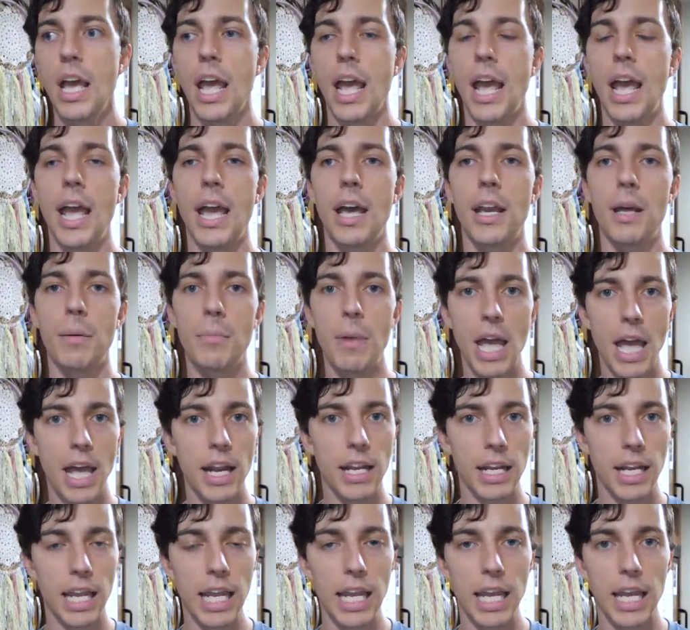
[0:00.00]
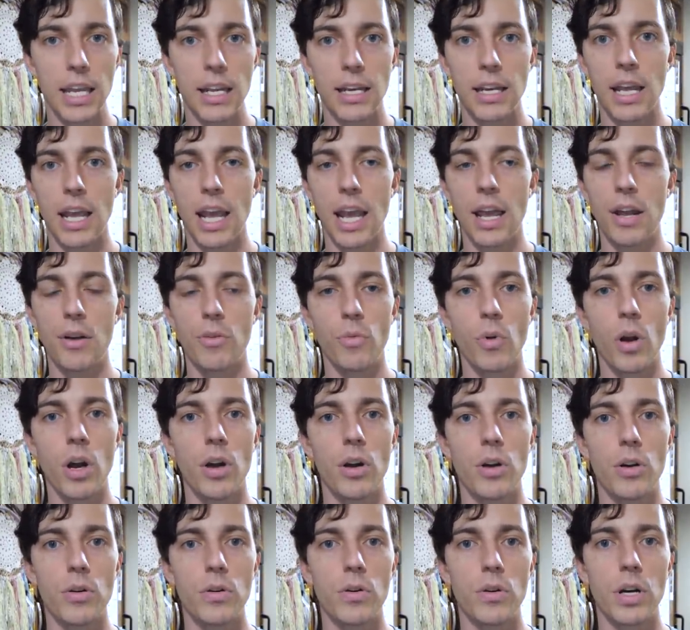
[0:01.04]
and I'm heading in, and
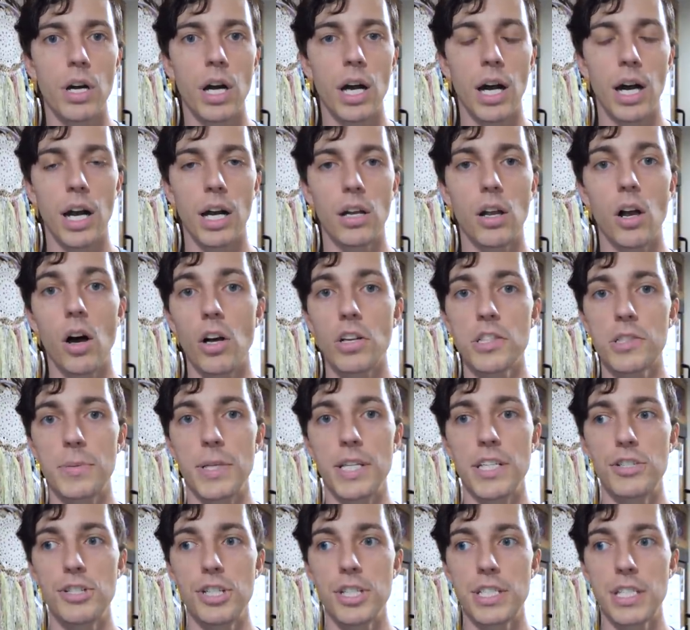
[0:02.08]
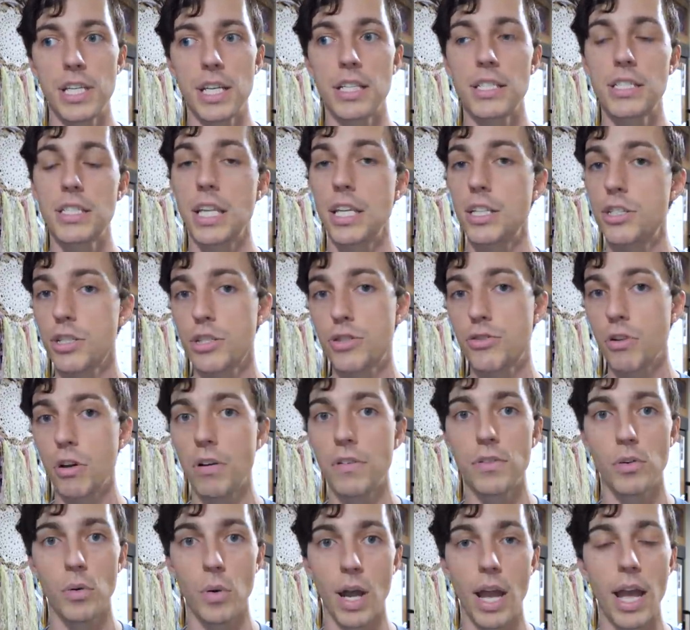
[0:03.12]
Ro calls me and she says they just
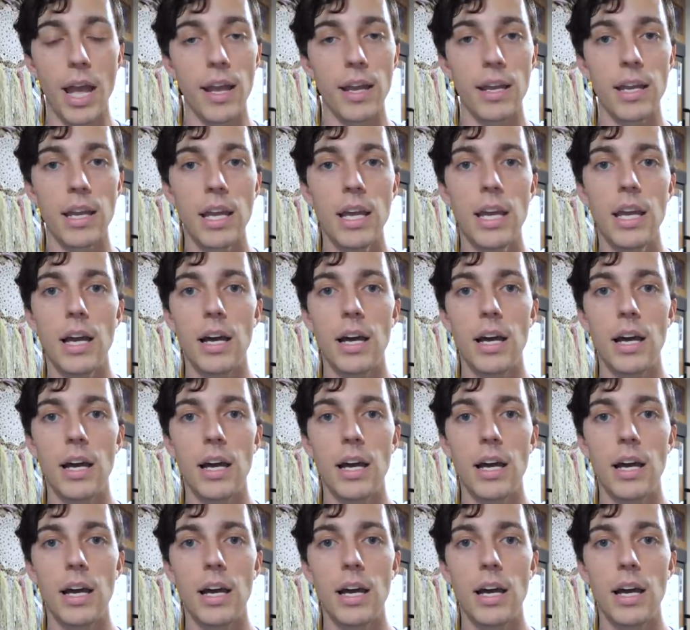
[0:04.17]
drove away.